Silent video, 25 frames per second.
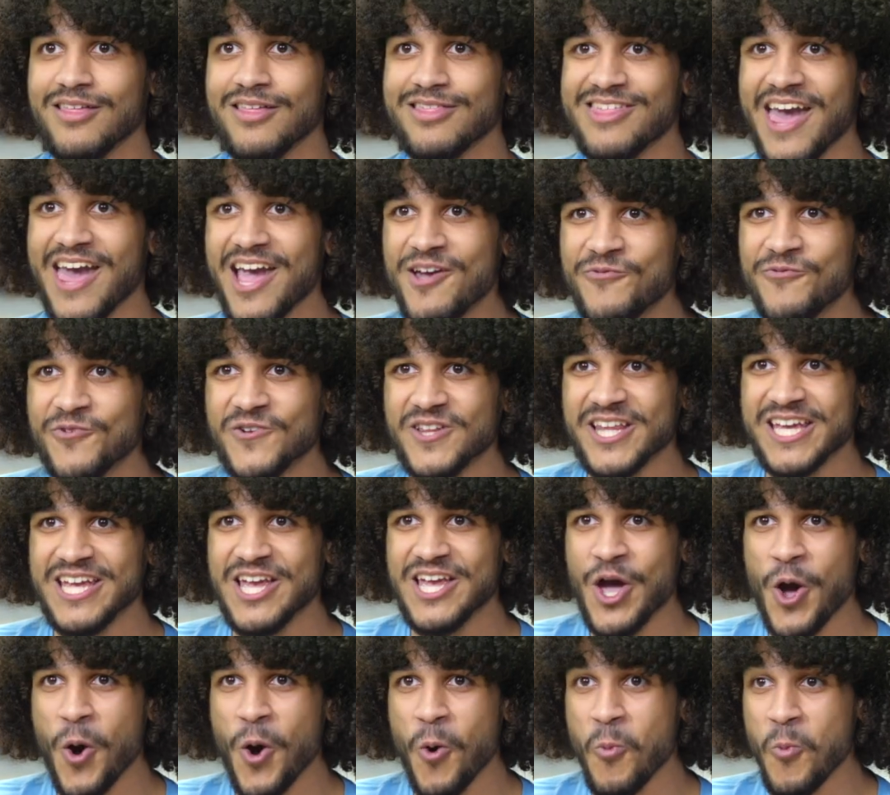Thankfully,
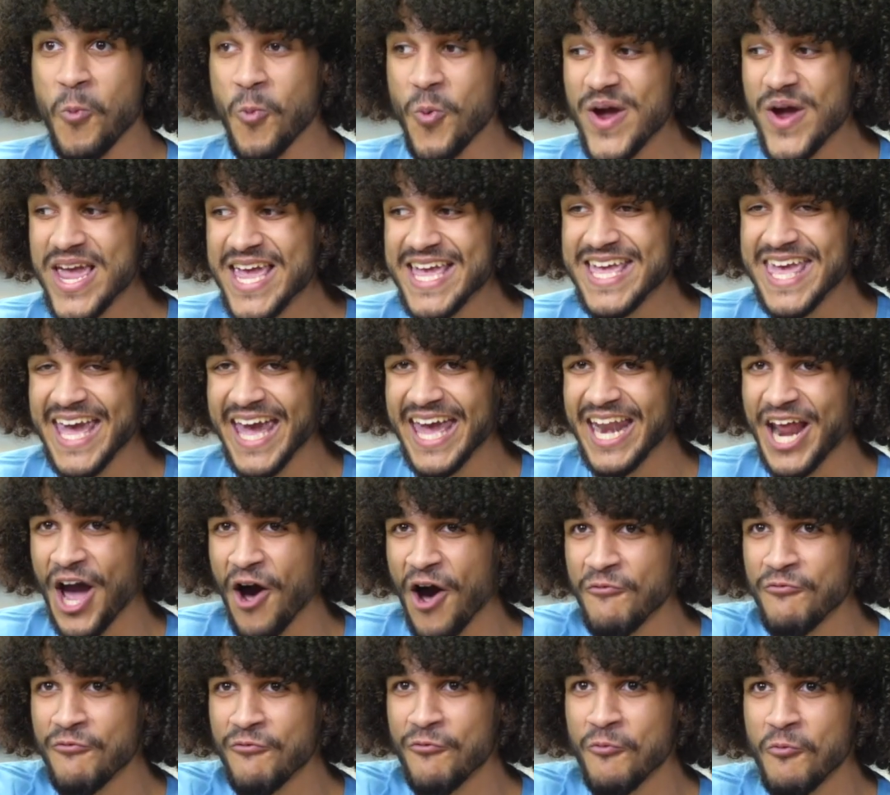we get
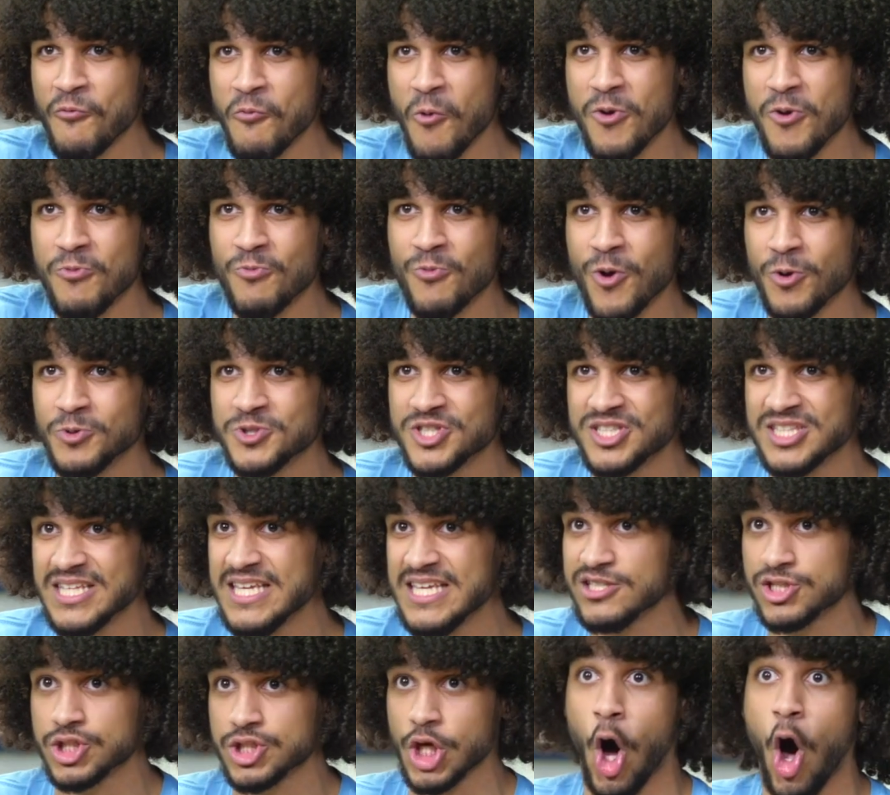a front row
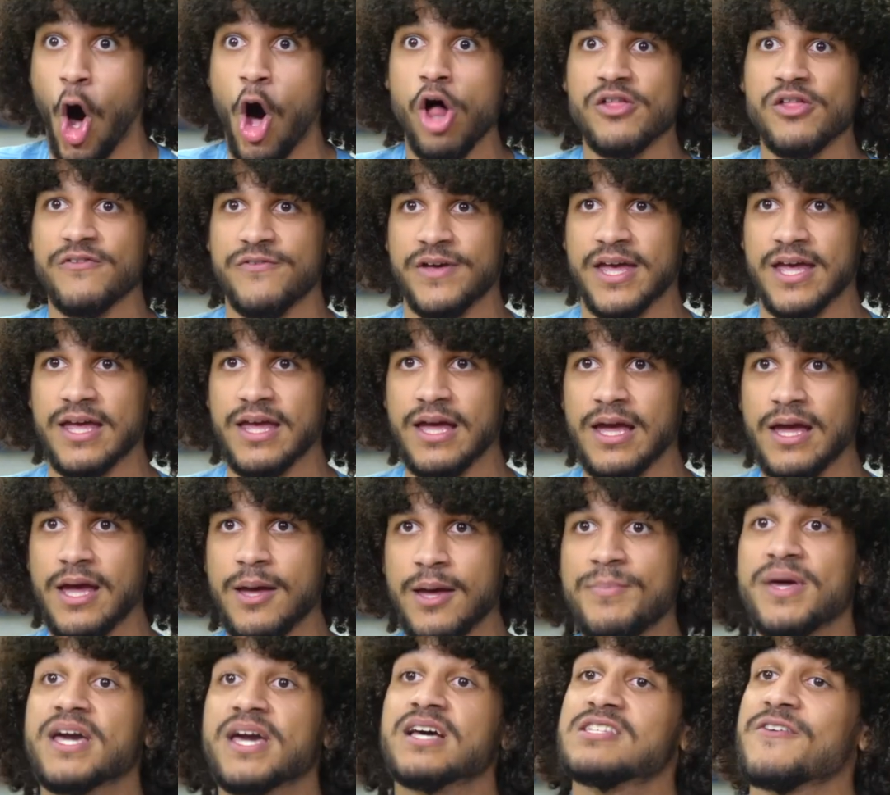seat to all of it
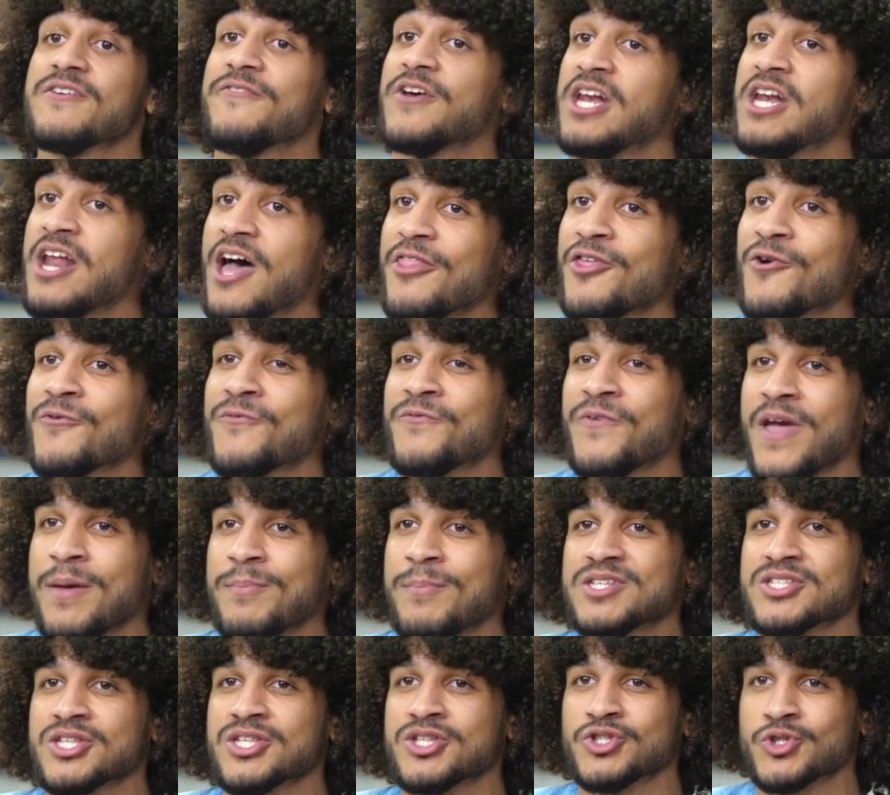because of another
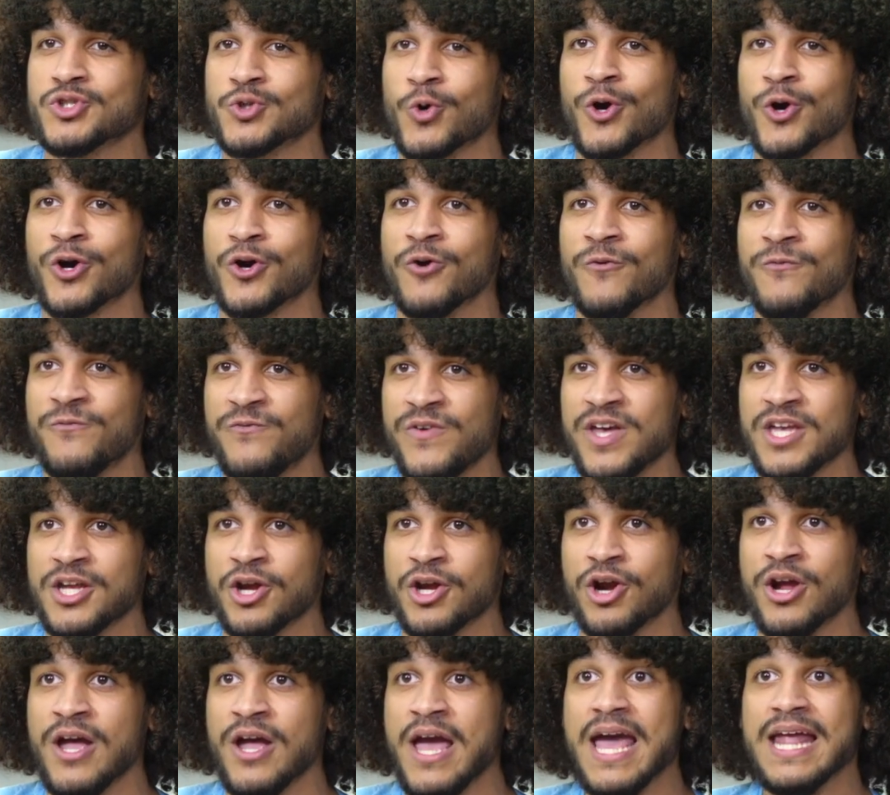famous historical
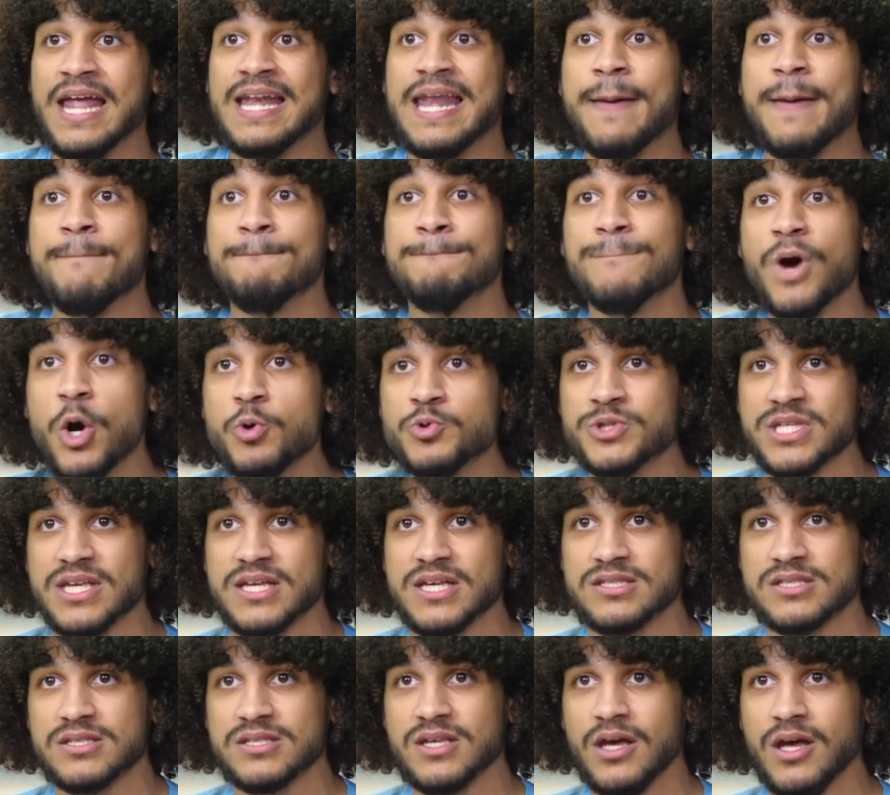figure named
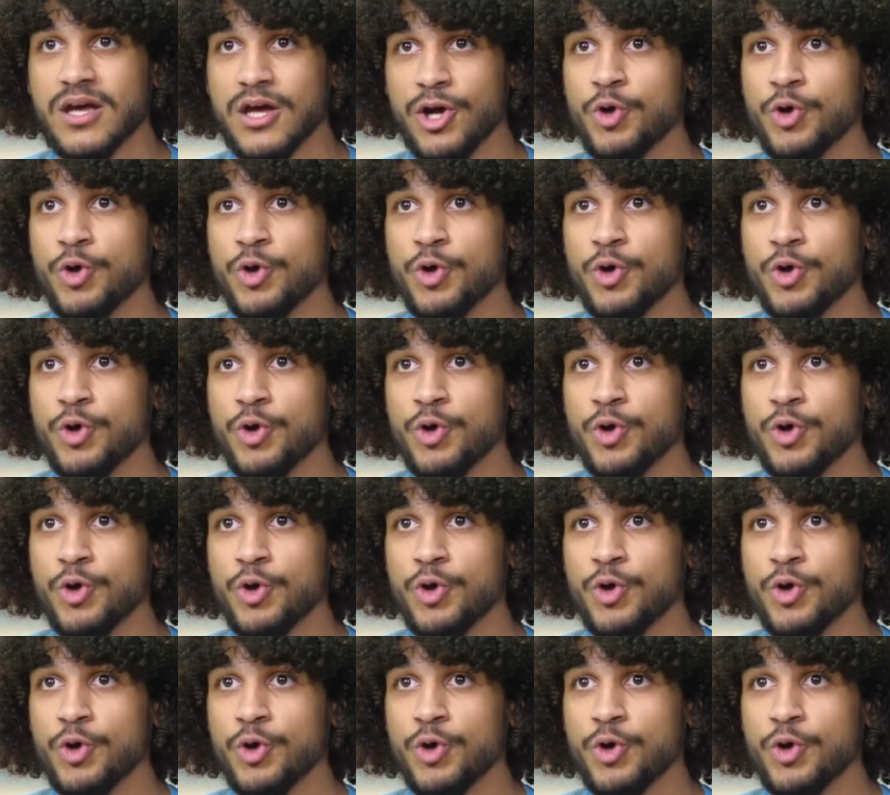Moses,